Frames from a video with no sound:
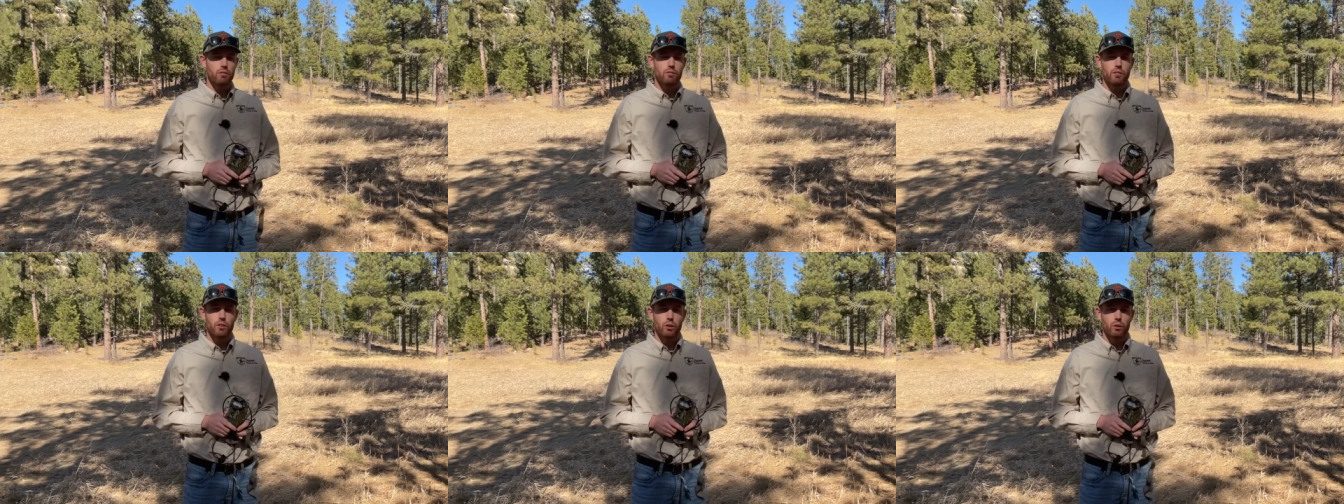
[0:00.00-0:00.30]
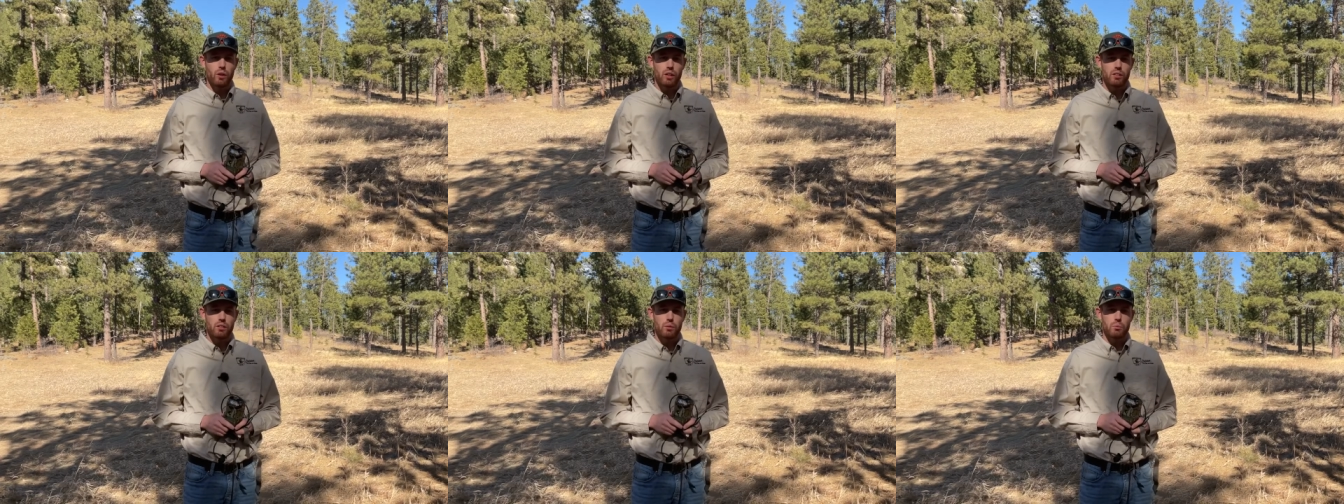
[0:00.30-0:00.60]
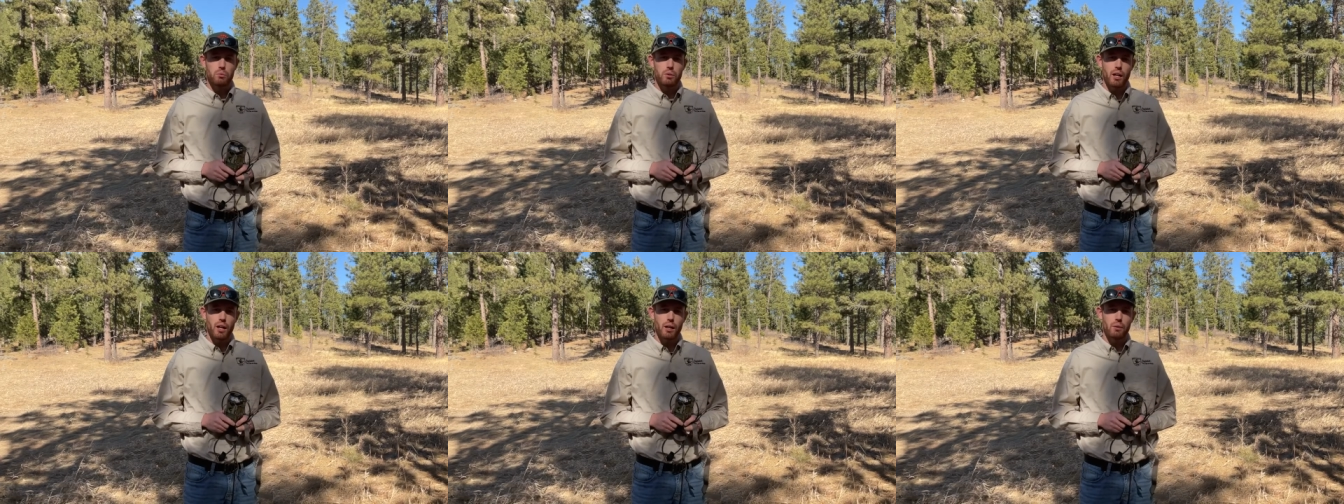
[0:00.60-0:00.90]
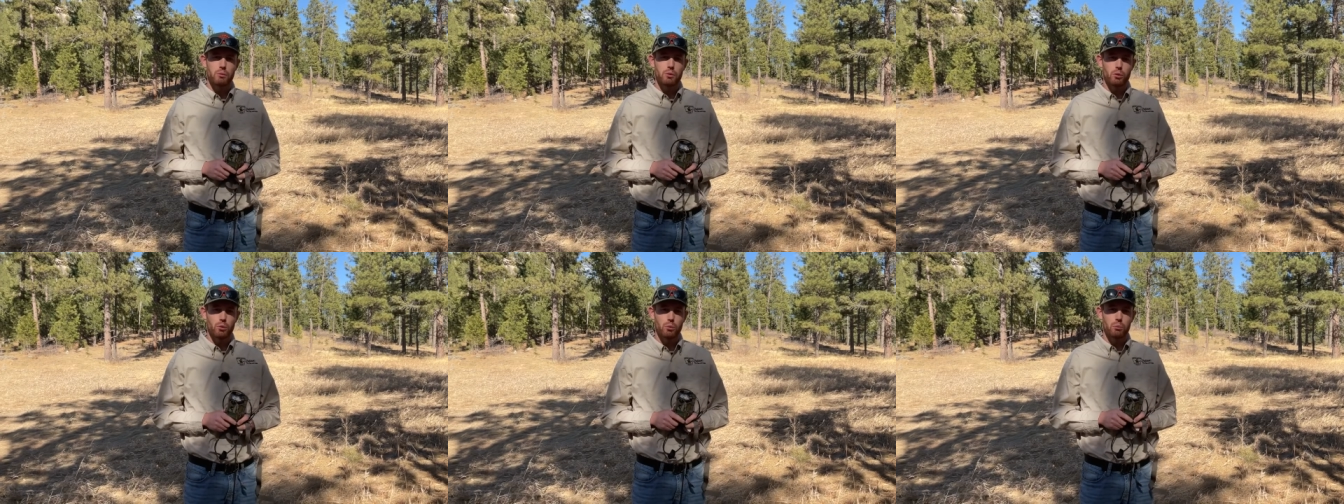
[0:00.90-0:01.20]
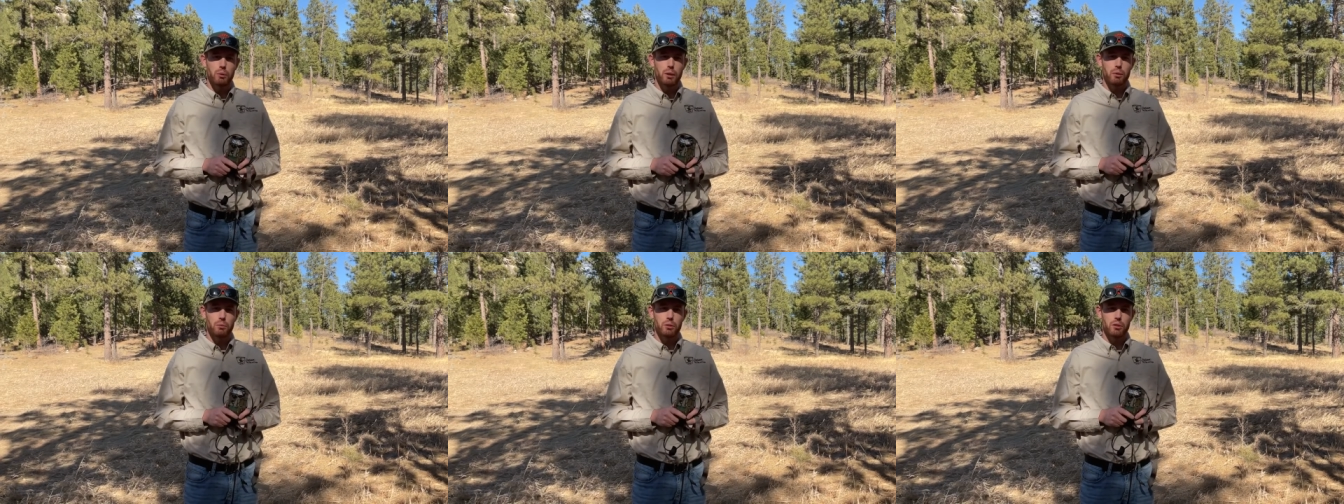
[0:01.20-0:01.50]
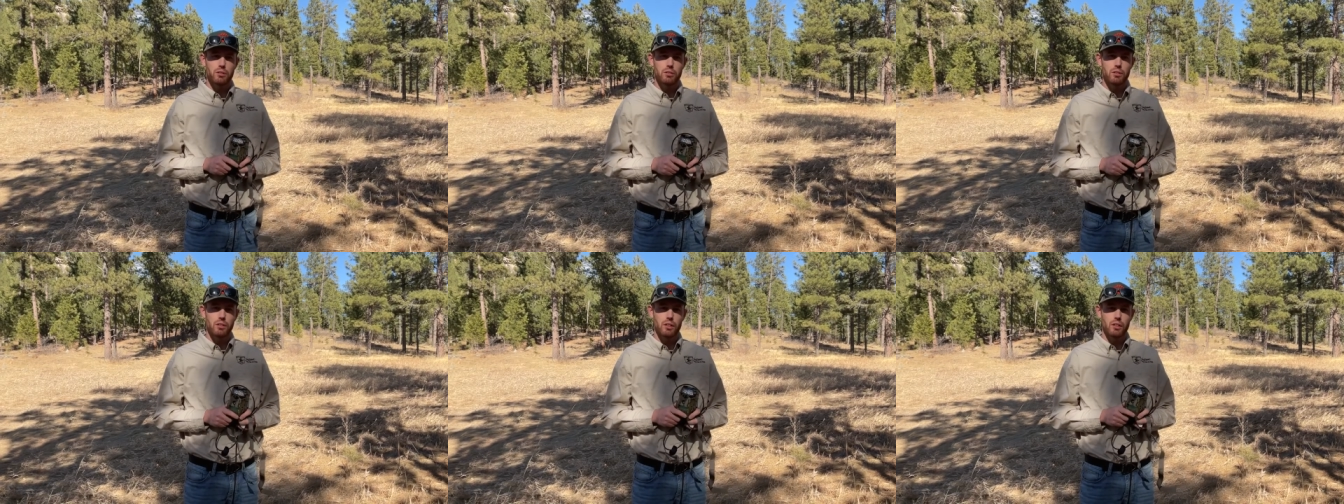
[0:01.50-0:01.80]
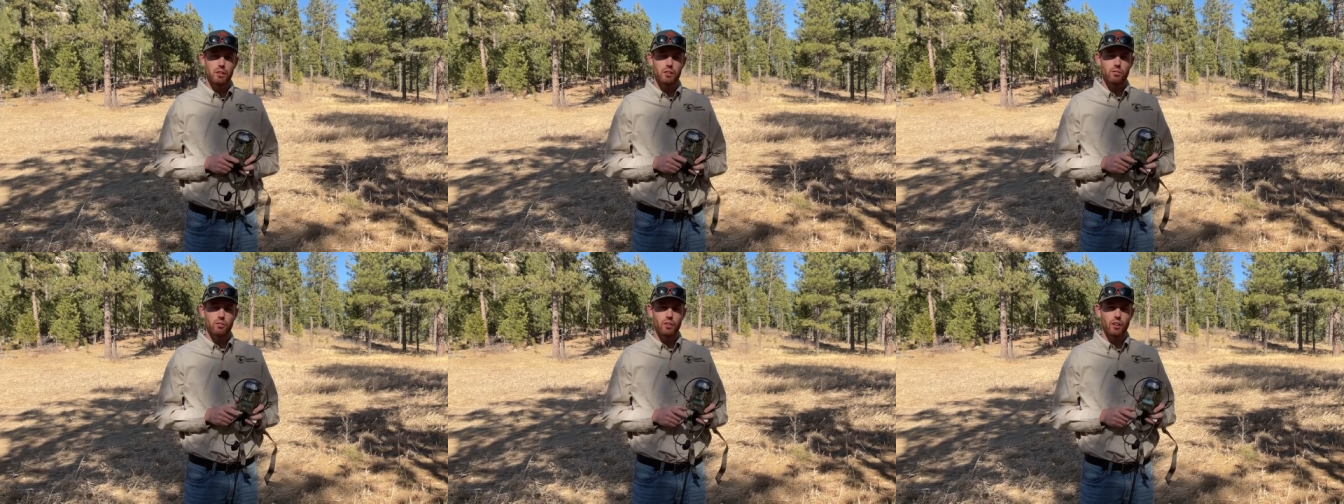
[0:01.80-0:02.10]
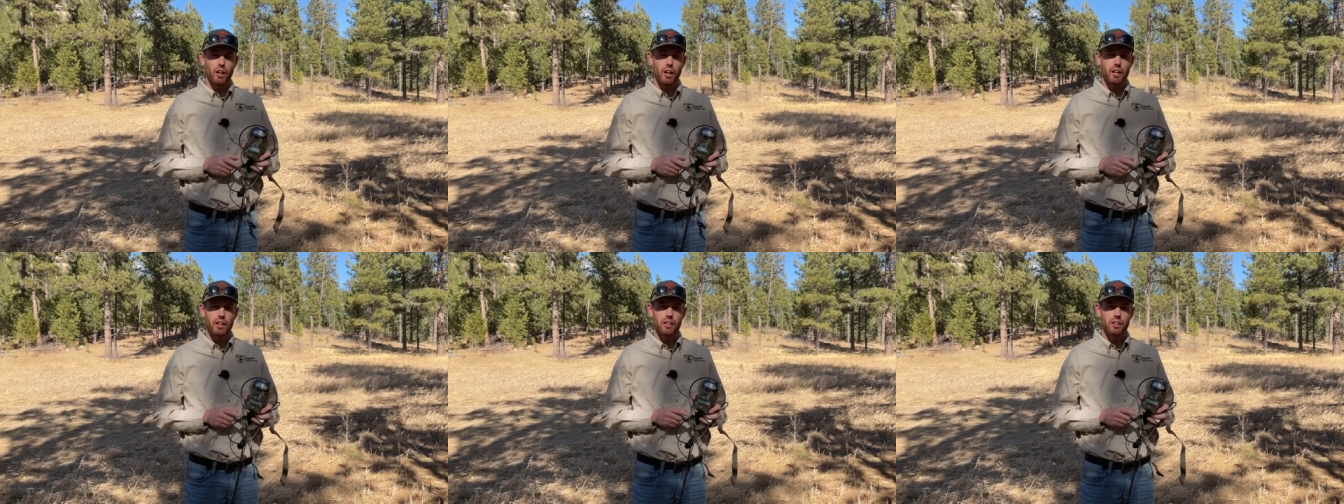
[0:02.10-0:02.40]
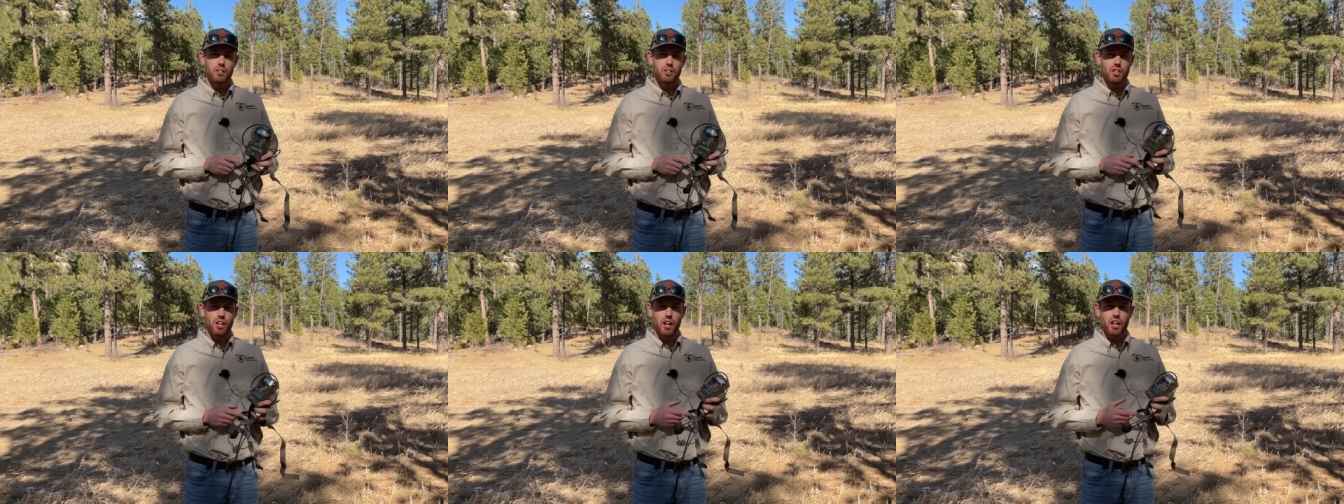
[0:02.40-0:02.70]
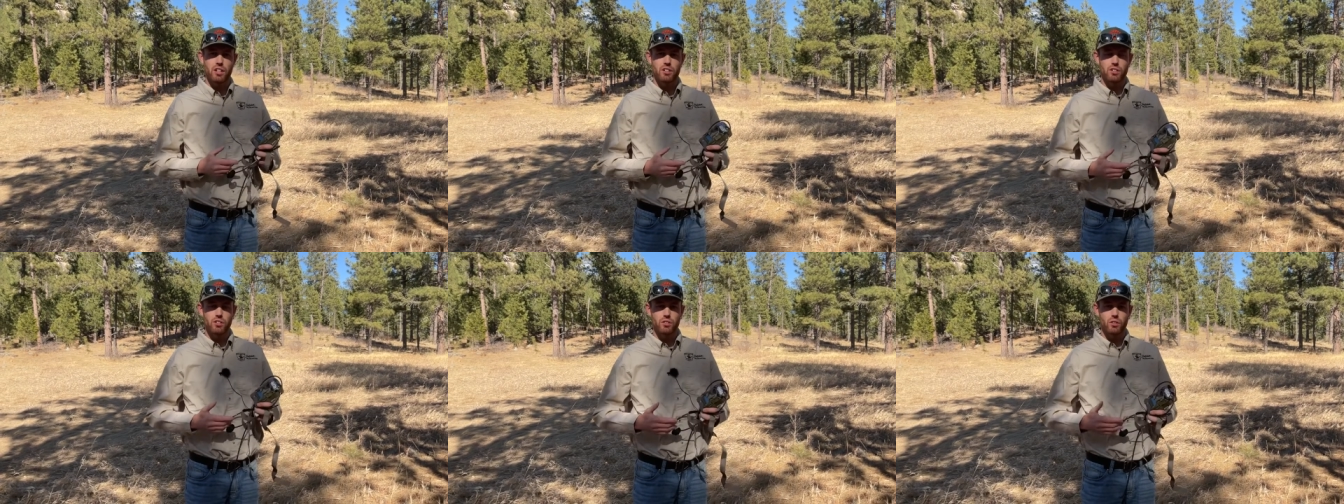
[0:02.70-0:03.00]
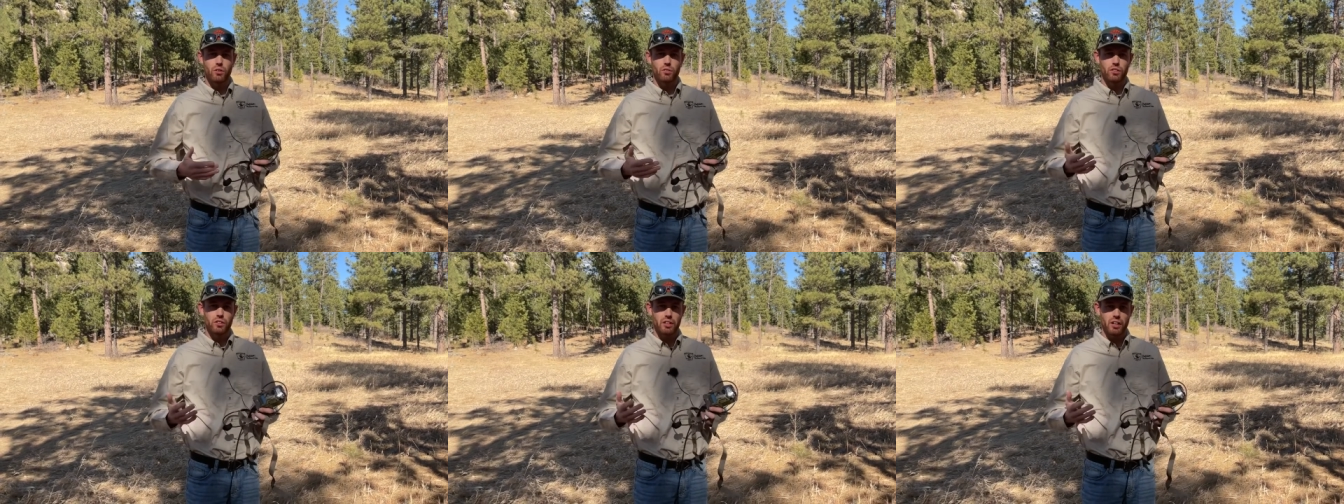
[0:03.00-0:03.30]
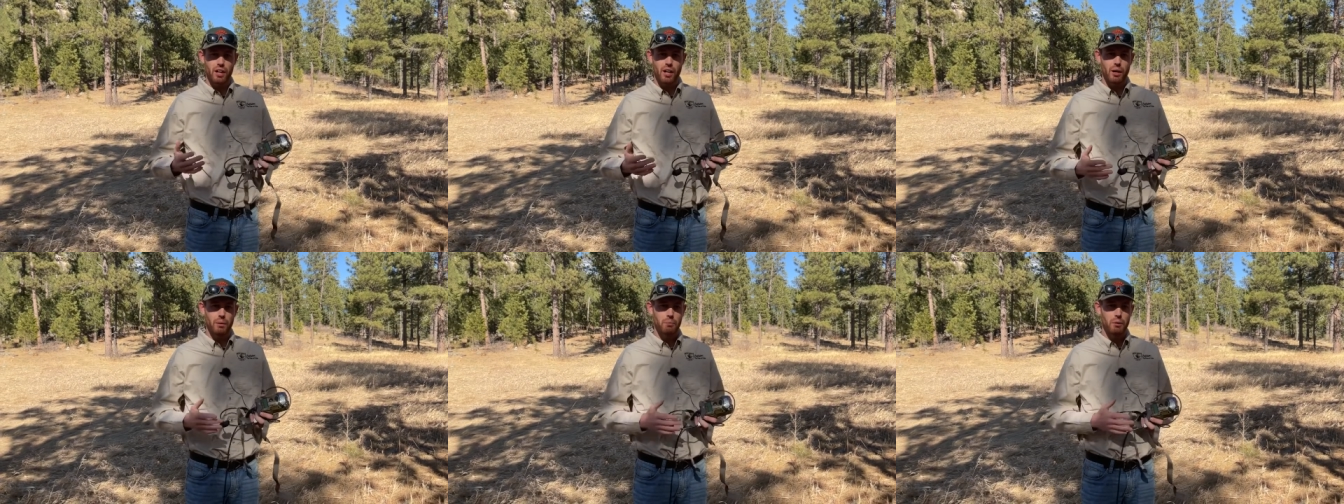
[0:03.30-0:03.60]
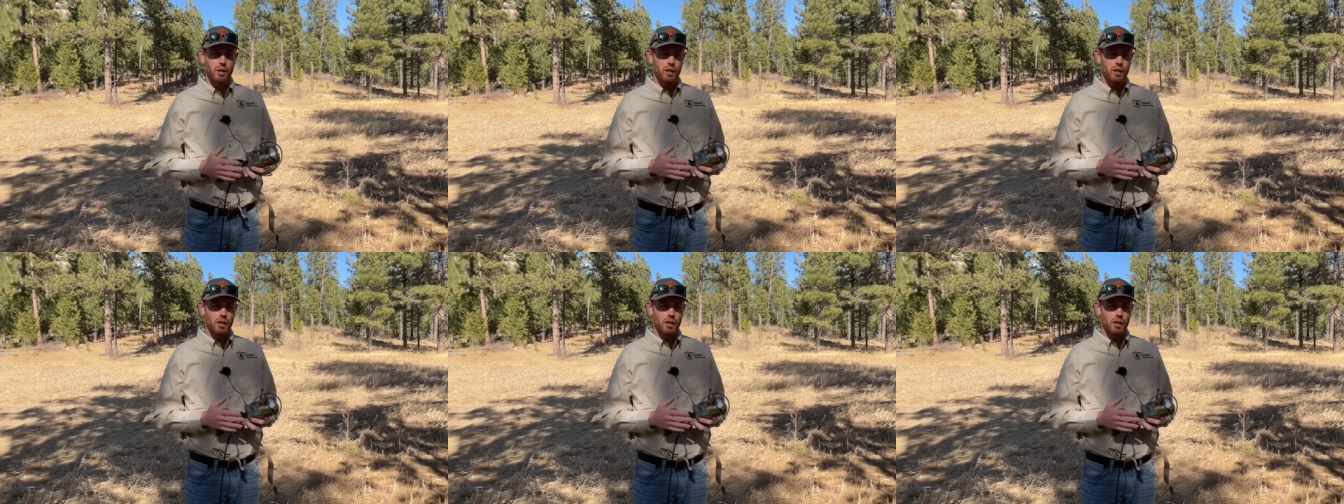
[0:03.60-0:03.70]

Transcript: for quite some time, so we'll be able to see a variety of changes over time.